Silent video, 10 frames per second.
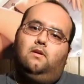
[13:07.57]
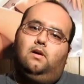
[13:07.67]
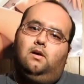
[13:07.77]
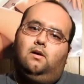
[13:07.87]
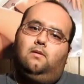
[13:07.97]

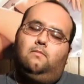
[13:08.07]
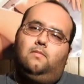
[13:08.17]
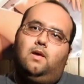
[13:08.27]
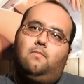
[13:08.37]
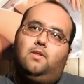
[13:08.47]
I
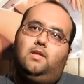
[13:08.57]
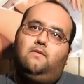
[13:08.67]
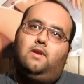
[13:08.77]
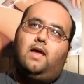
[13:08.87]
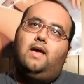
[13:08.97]
believe
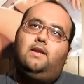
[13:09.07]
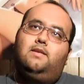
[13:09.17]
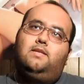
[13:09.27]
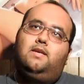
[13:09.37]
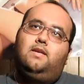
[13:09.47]
in
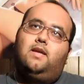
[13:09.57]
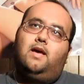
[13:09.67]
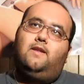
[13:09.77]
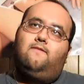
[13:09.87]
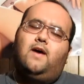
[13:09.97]

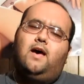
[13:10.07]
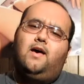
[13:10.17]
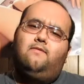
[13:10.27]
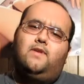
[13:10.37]
1995,